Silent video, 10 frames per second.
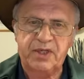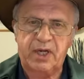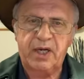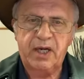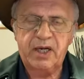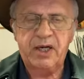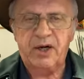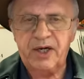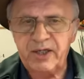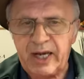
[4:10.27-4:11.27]
uh, you know,
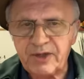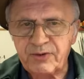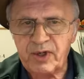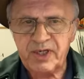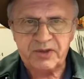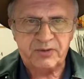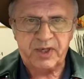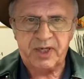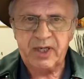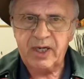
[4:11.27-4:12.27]
industrial
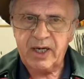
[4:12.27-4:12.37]
history,